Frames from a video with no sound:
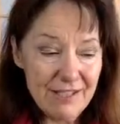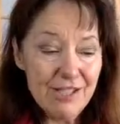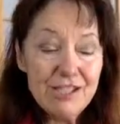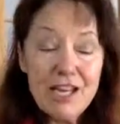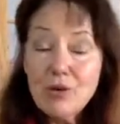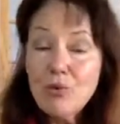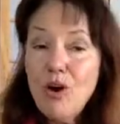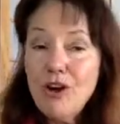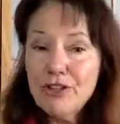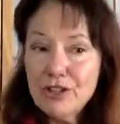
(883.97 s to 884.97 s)
Just like
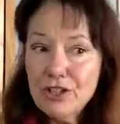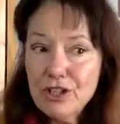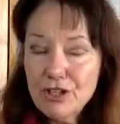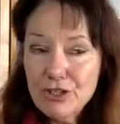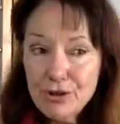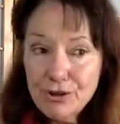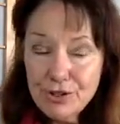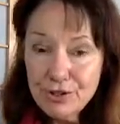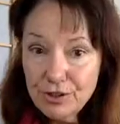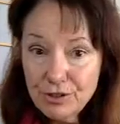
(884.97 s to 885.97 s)
water
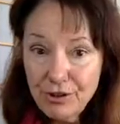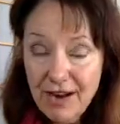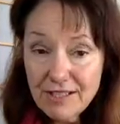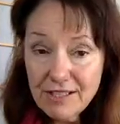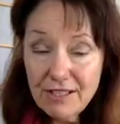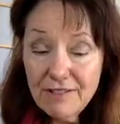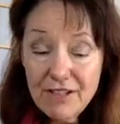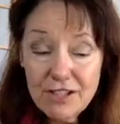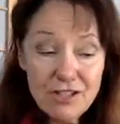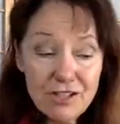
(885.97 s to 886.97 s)
goes through the cracks and
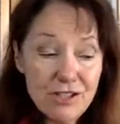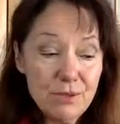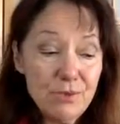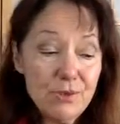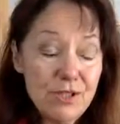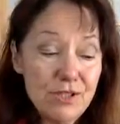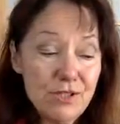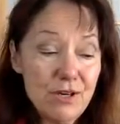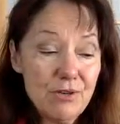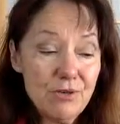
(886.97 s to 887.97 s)
eventually smooths the
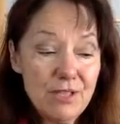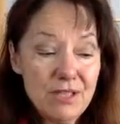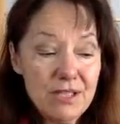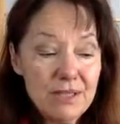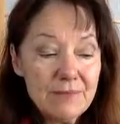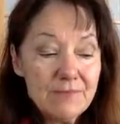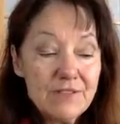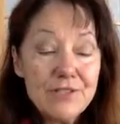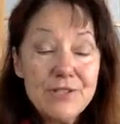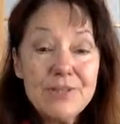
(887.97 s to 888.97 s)
stones.
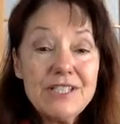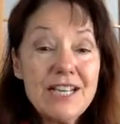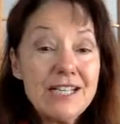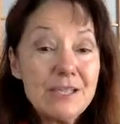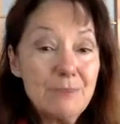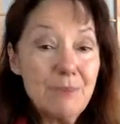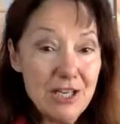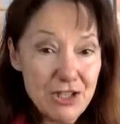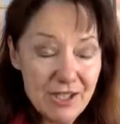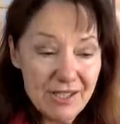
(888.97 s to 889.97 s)
So it takes
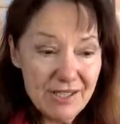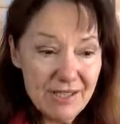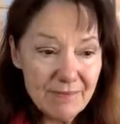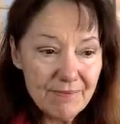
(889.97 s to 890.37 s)
patience.